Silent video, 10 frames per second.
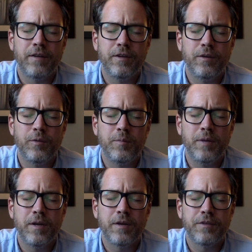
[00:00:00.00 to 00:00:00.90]
that you would
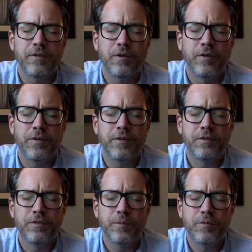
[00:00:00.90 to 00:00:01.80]
meet us in all the things
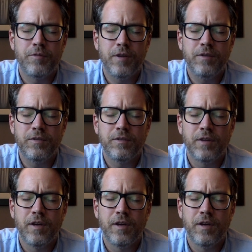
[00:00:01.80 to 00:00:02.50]
that we face,